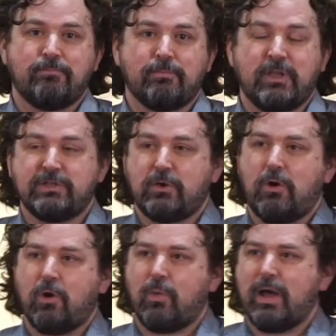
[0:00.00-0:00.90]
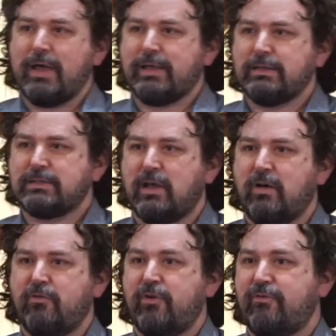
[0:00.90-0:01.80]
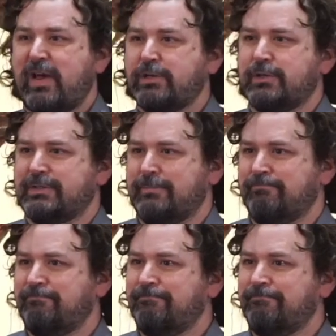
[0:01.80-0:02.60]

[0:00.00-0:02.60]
He saw a rise of fascism.